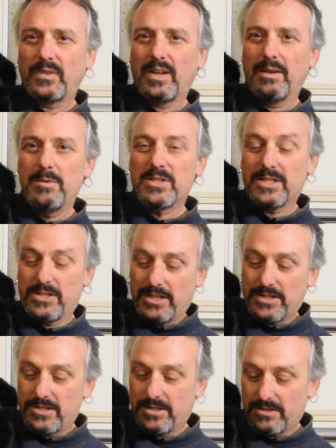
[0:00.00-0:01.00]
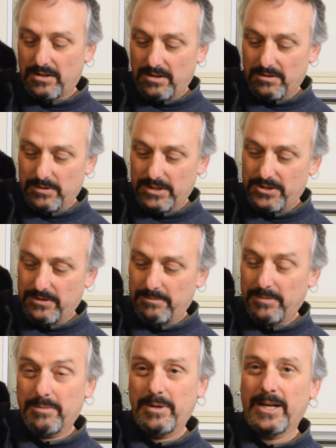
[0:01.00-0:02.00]
Give me suggestions on what you want
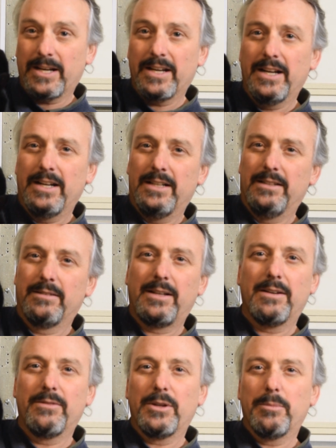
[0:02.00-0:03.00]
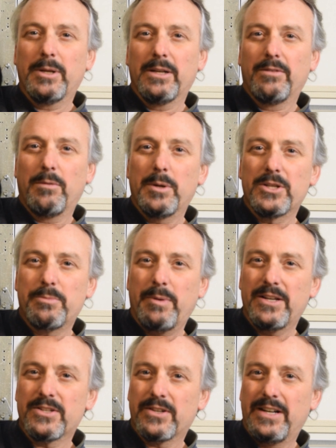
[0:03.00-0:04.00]
me to make. I'm kind of in the middle of a bunch of
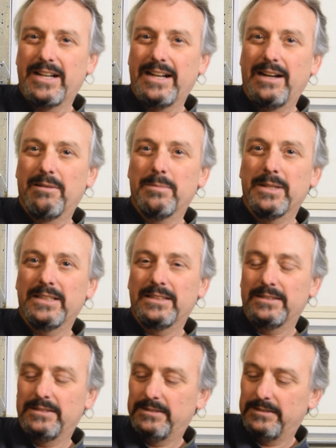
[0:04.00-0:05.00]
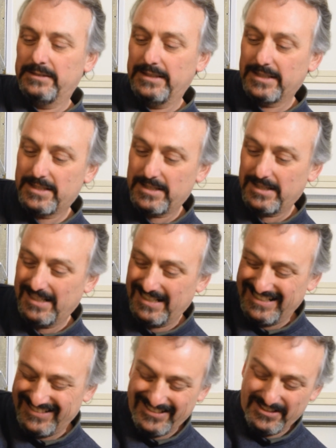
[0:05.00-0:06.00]
pens right now, but that's
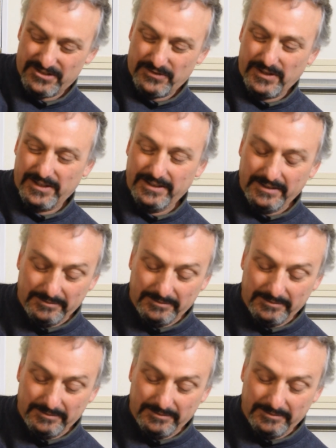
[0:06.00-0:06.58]
always fun.